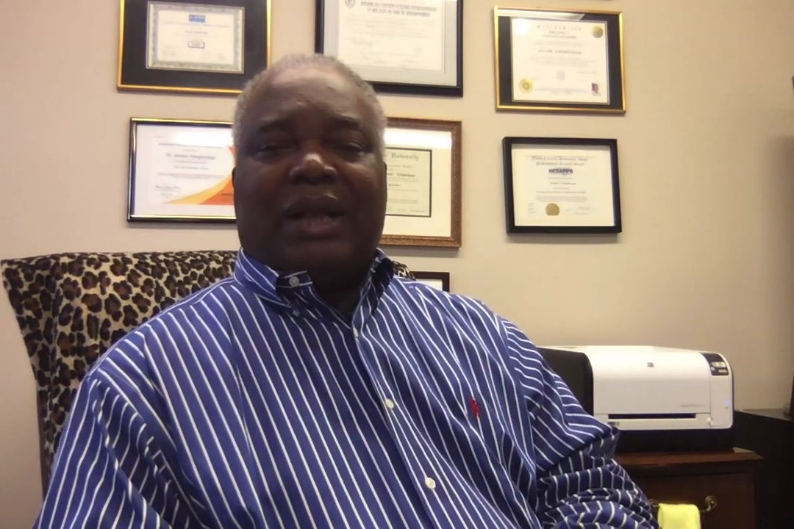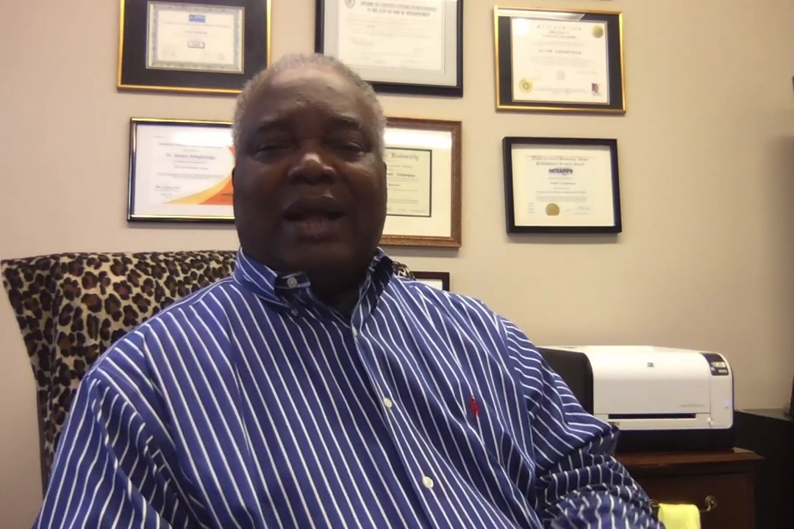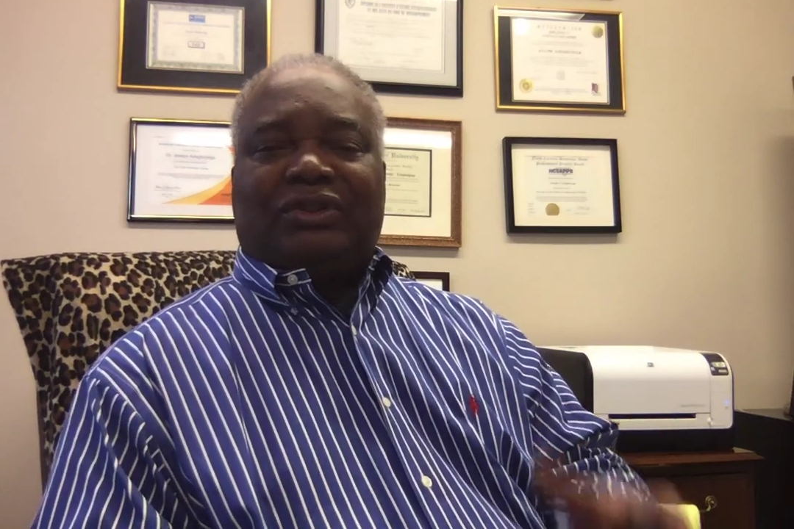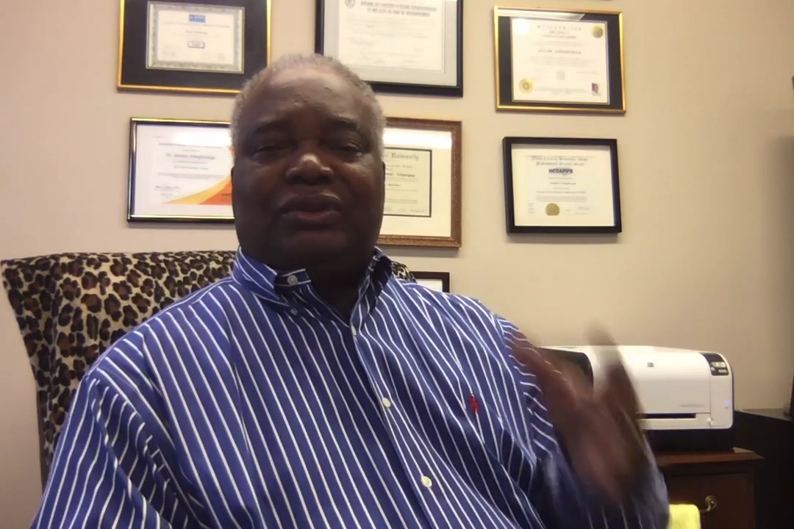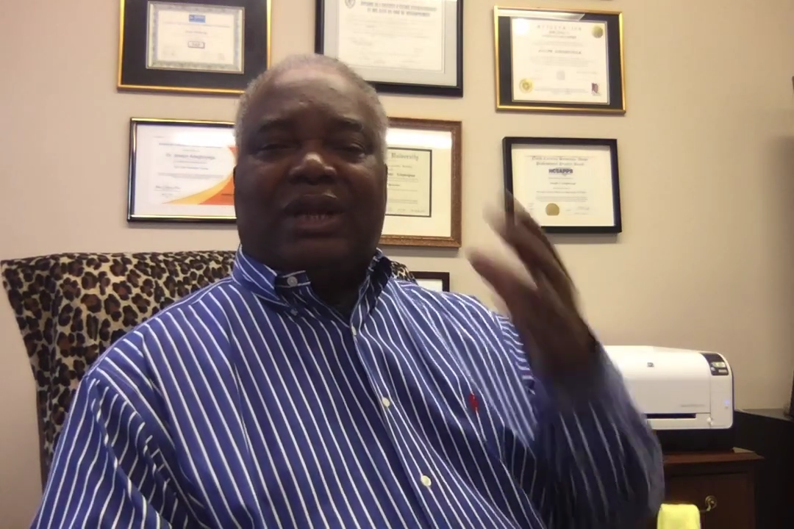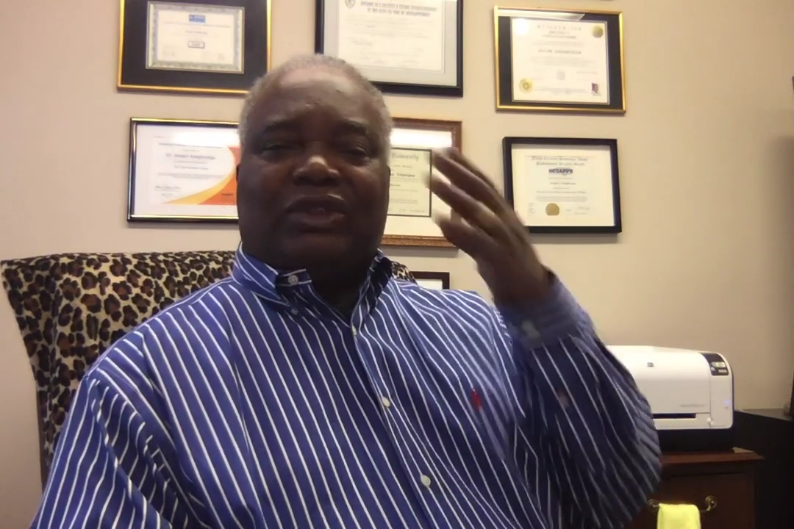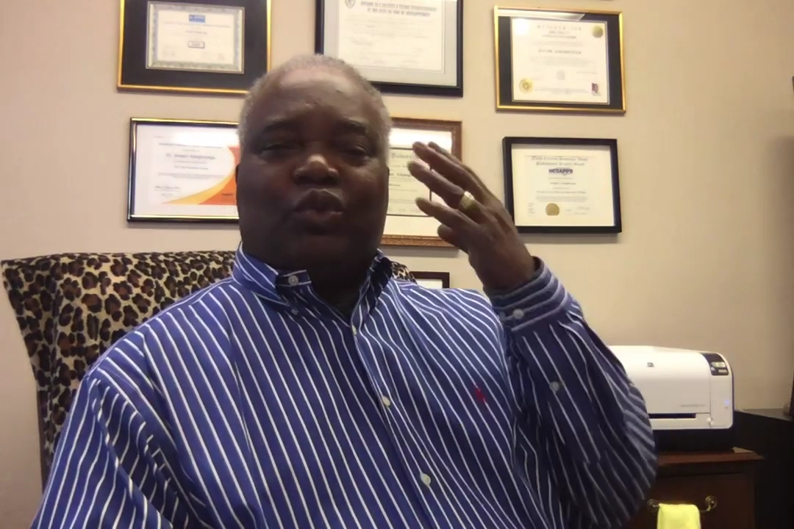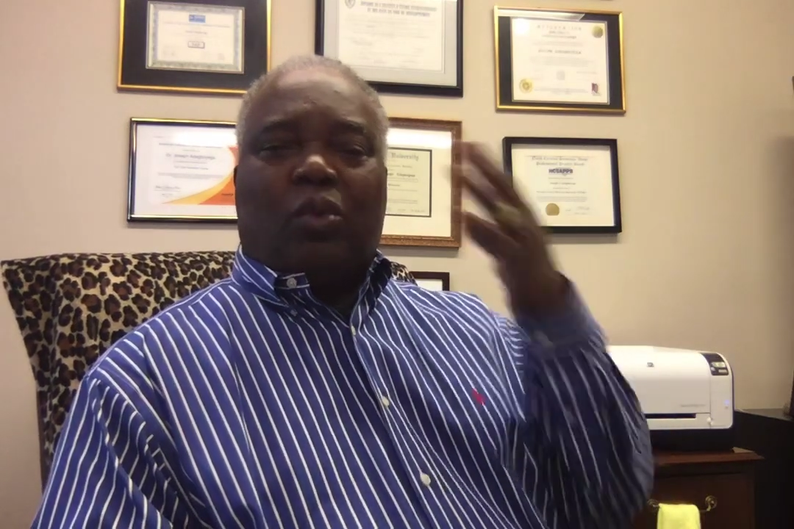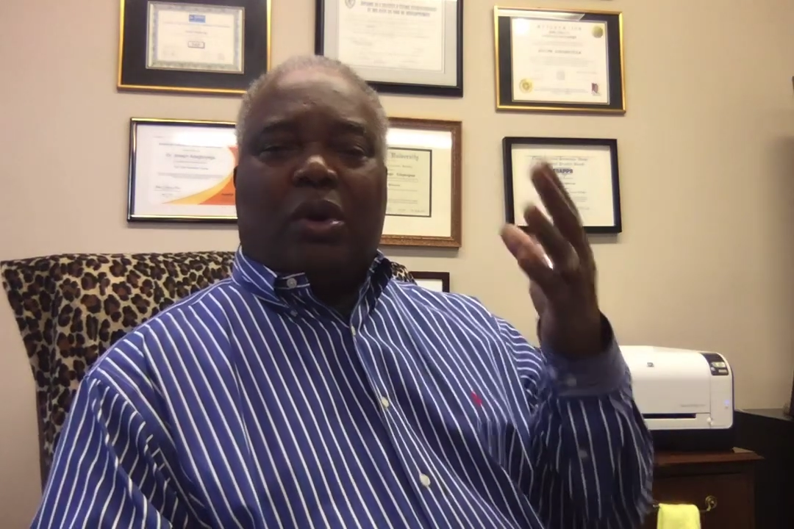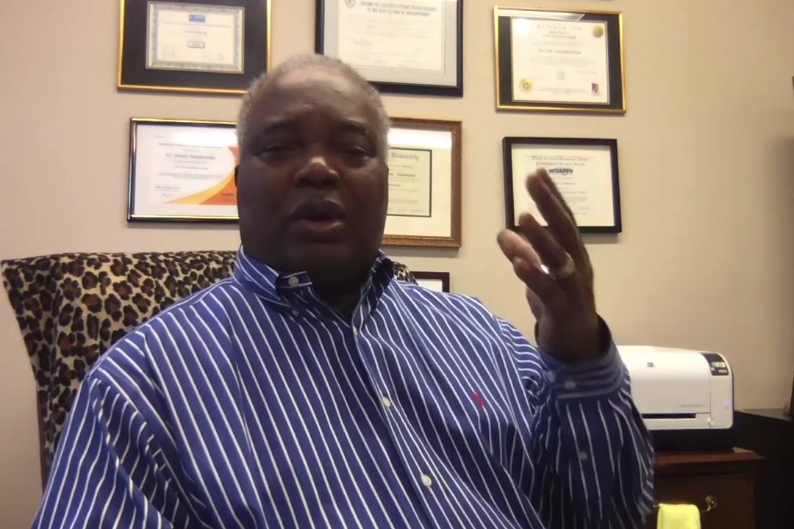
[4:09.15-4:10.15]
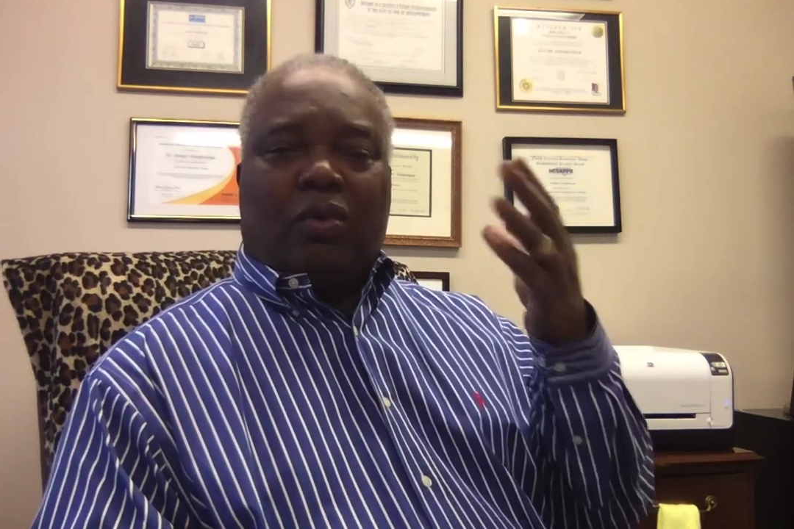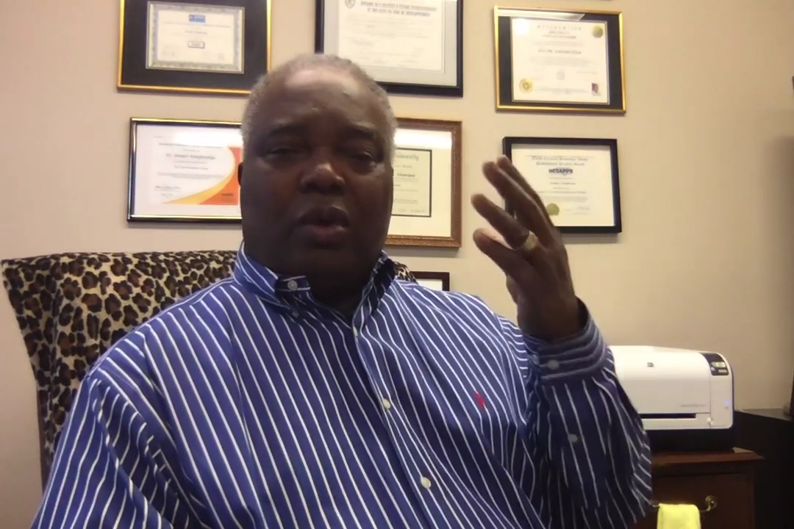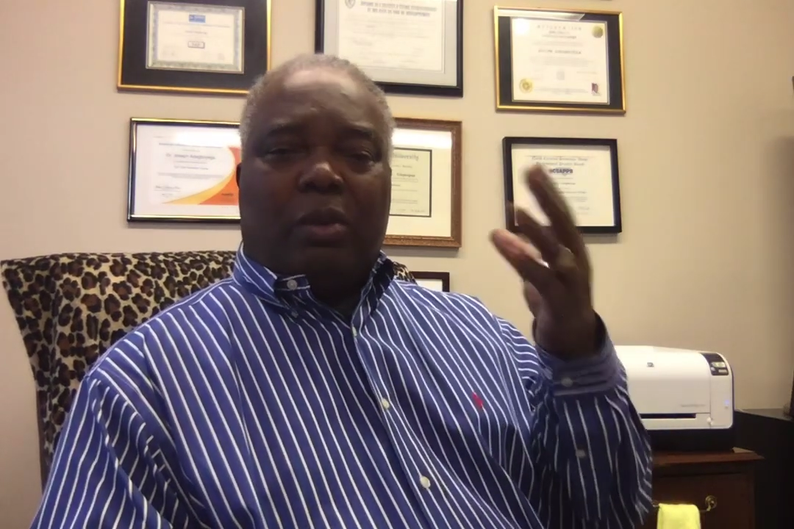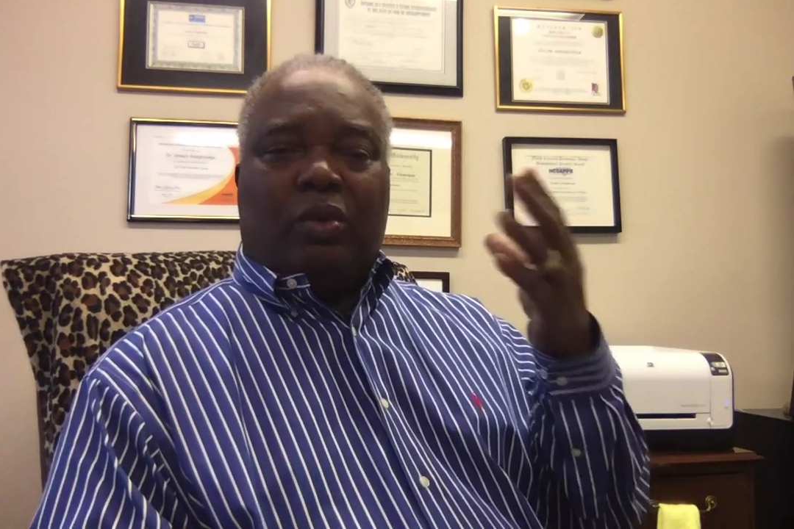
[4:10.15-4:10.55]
as soon as warm